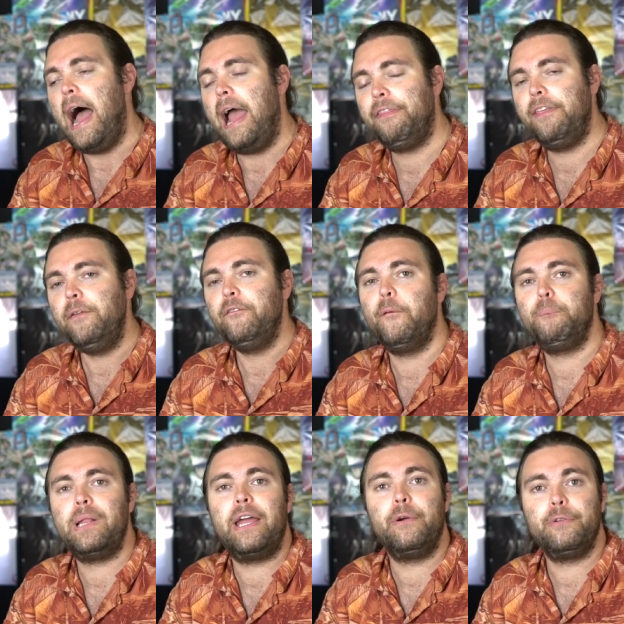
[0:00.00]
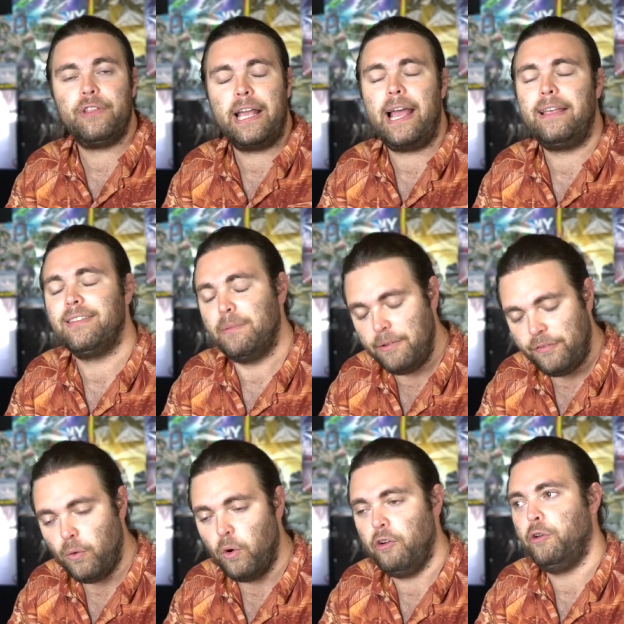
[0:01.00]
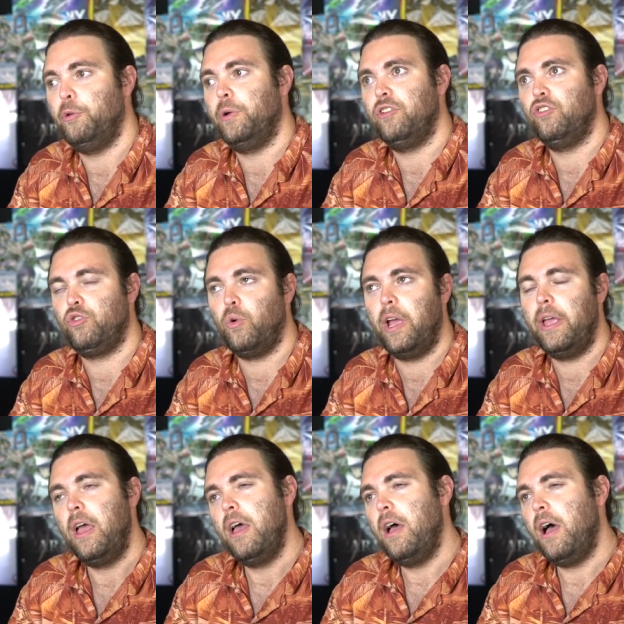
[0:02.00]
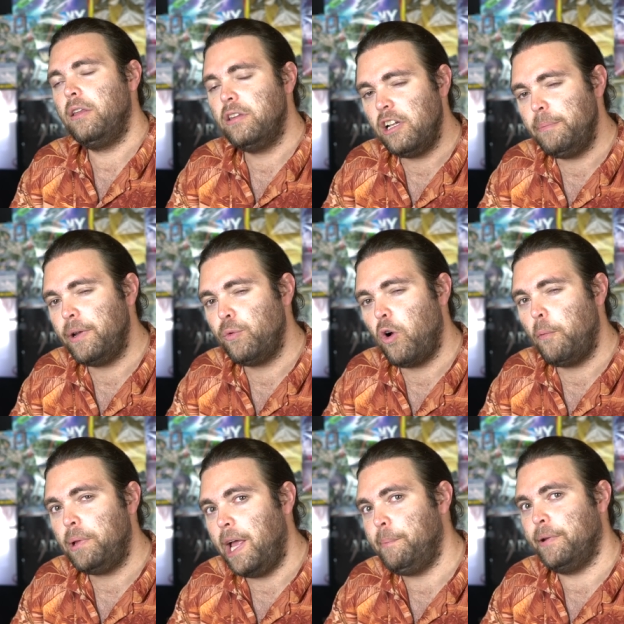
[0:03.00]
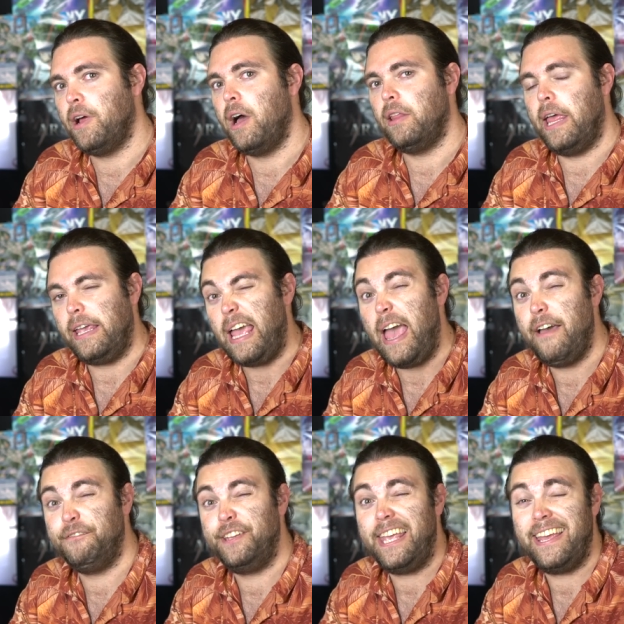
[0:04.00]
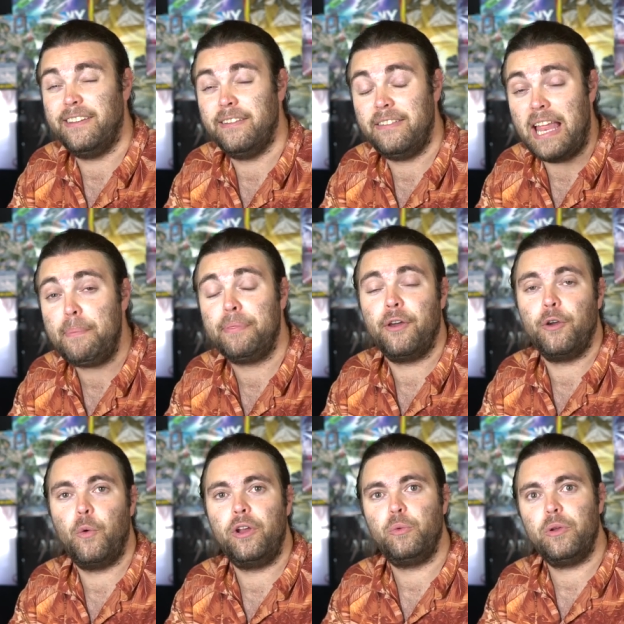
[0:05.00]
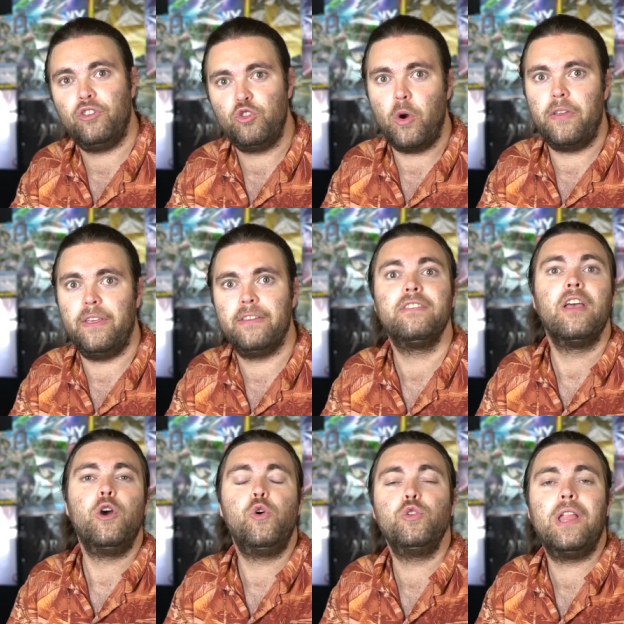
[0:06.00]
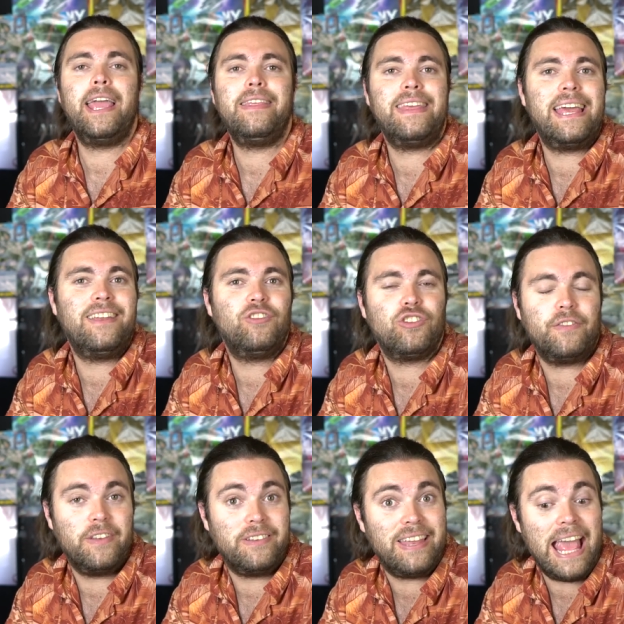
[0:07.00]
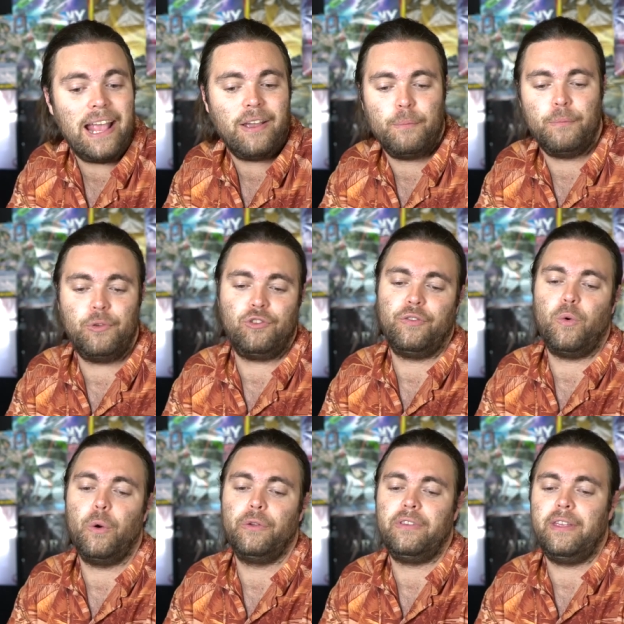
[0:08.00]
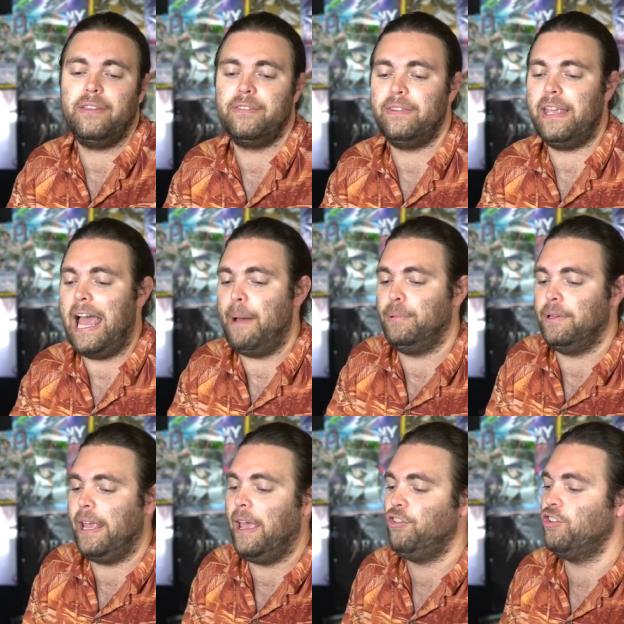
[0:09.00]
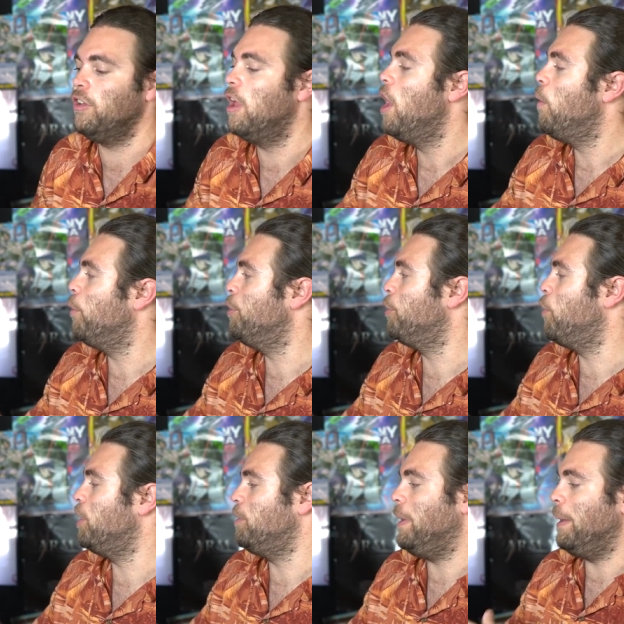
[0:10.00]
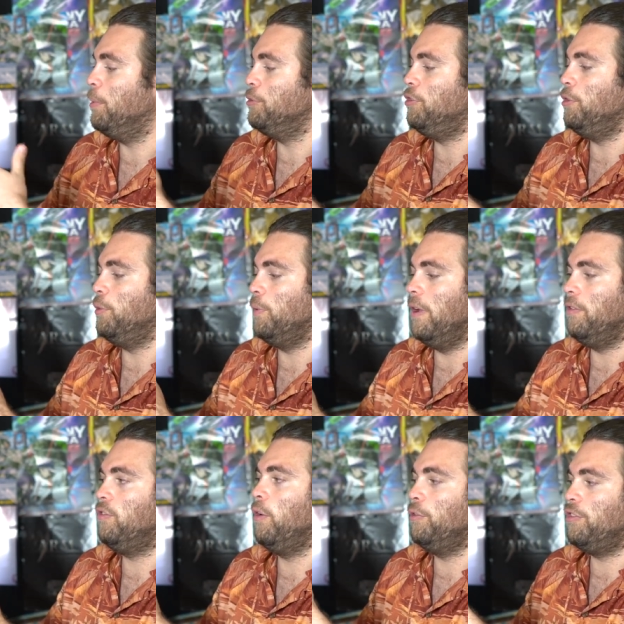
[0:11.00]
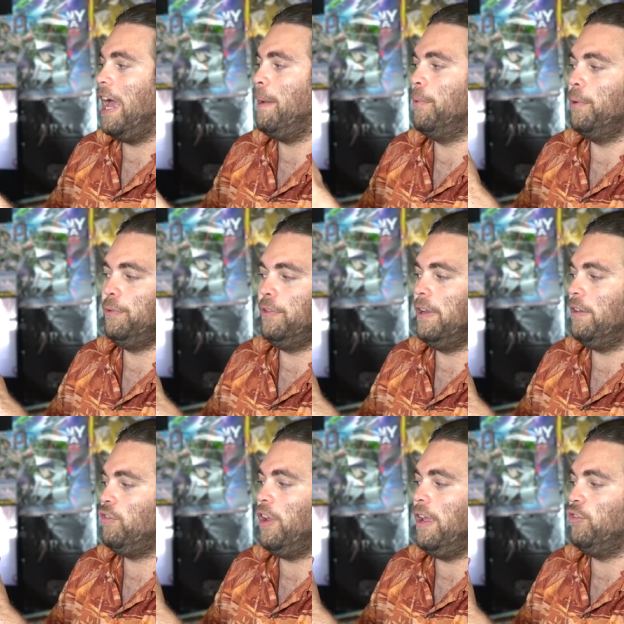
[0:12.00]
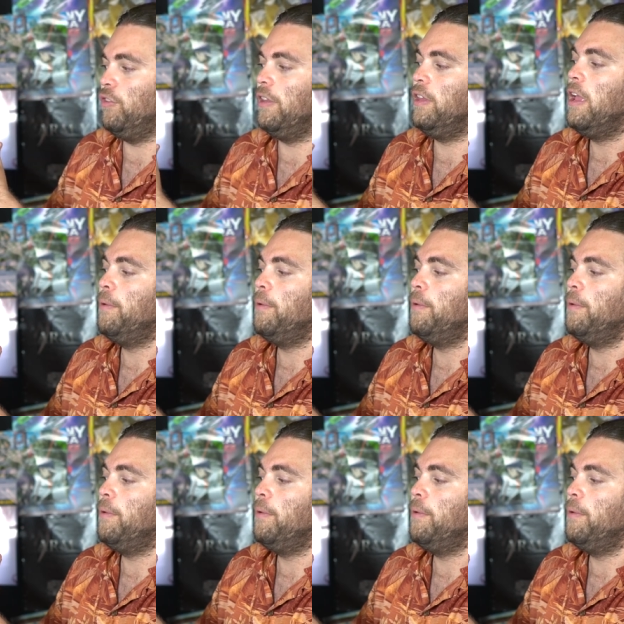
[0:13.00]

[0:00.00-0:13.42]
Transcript: I think for players, like I said before, who enjoy a little bit of roleplay but not like heavy in depth are going to enjoy this, who like the addition of the tech, which of course is the application where you're going to be able to uh, start timers and it changes and